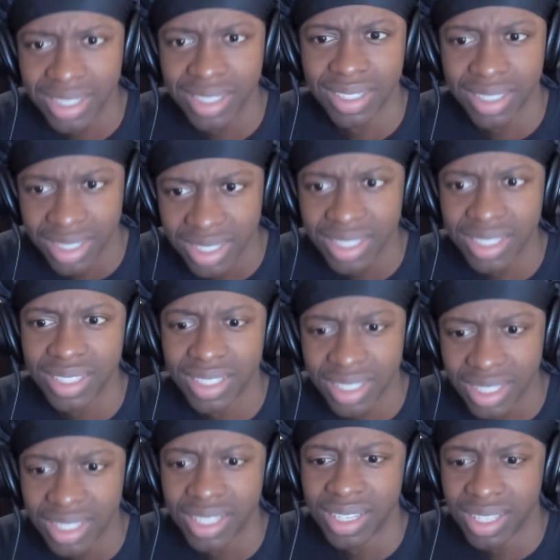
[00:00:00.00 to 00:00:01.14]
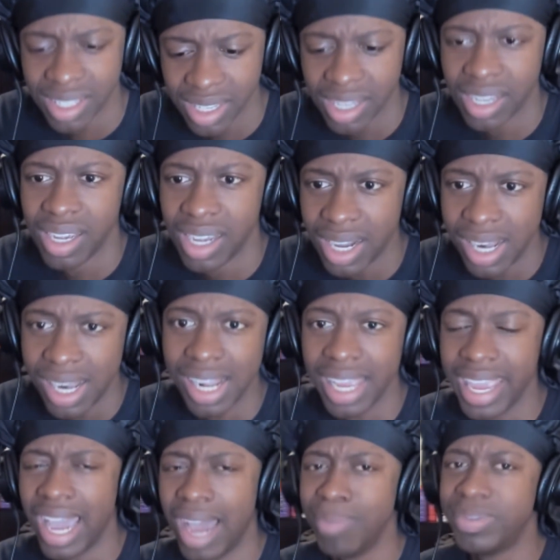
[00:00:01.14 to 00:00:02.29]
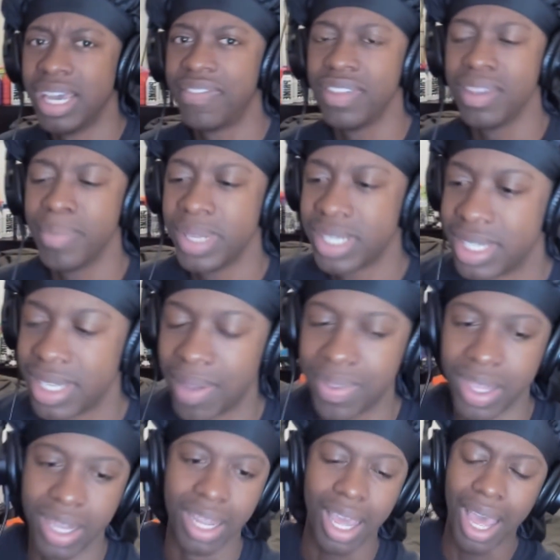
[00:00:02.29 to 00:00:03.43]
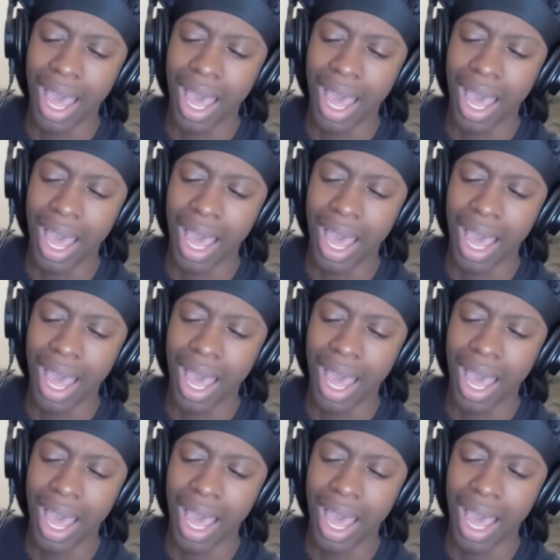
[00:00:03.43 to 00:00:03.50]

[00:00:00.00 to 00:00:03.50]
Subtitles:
you feel? Yeah, I'm definitely missing something.